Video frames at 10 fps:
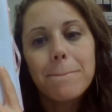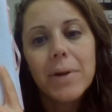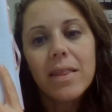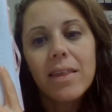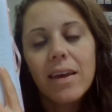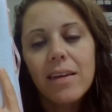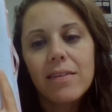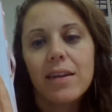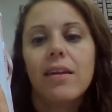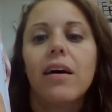But
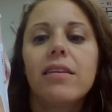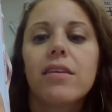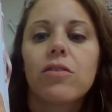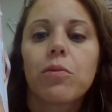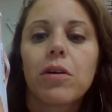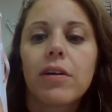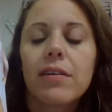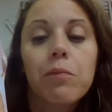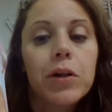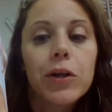this nonsense word
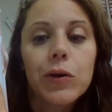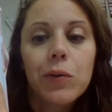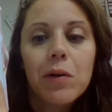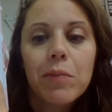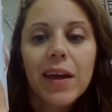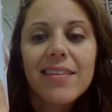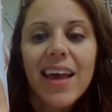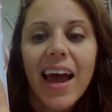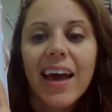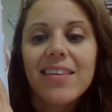is blue because
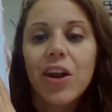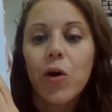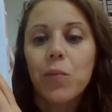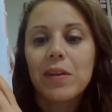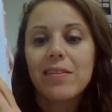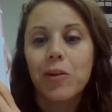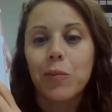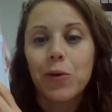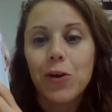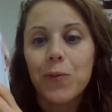it has an open
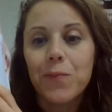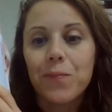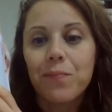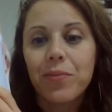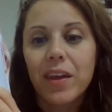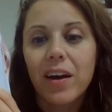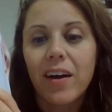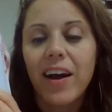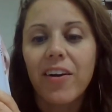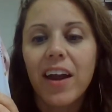syllable U.
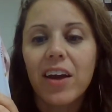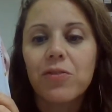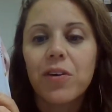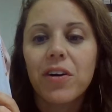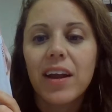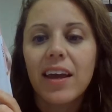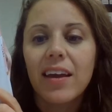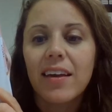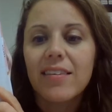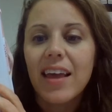All right, our next word
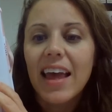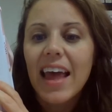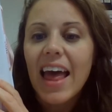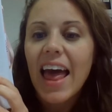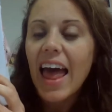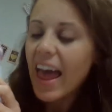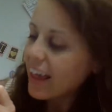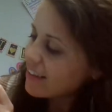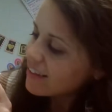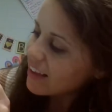is
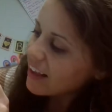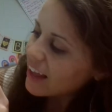S-H-E-D-E.